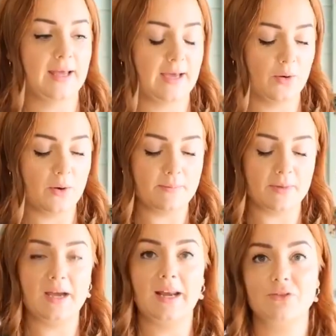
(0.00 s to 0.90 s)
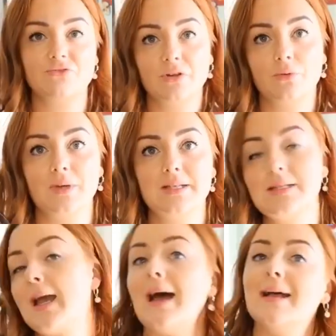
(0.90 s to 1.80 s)
Now, my electric
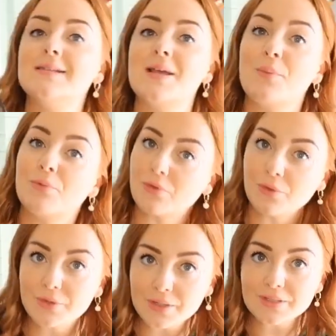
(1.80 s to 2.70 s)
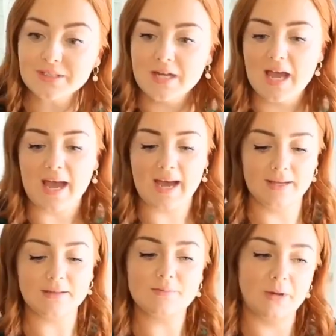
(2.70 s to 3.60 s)
whisk has broken
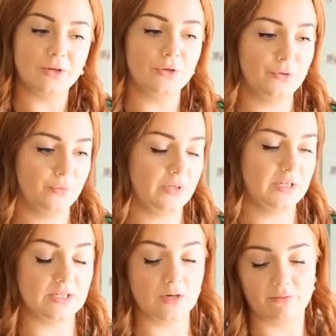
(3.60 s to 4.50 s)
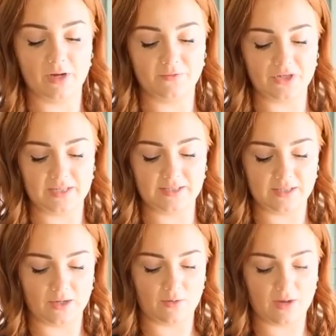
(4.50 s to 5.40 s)
and my new one has not arrived yet,
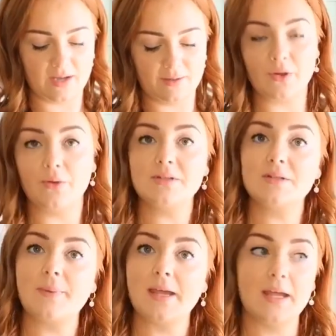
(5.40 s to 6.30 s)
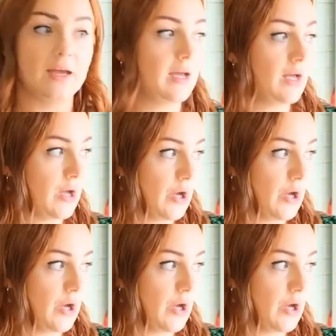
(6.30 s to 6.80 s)
so I am going to be